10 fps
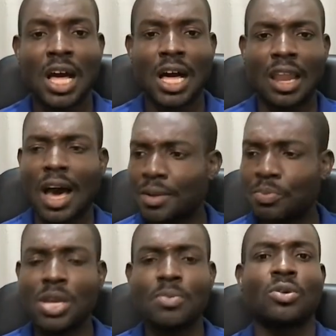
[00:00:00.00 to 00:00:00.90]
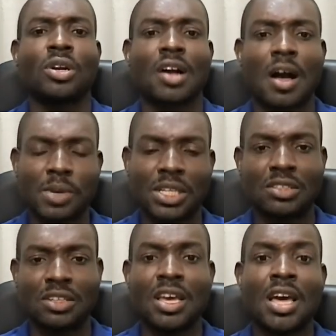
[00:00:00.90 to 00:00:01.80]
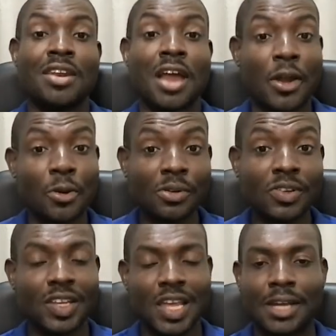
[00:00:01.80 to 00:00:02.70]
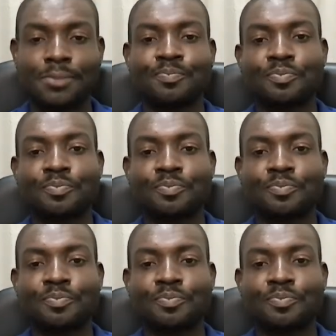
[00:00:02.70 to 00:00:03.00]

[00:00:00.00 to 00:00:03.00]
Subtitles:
A lot of people were commenting. Not only that,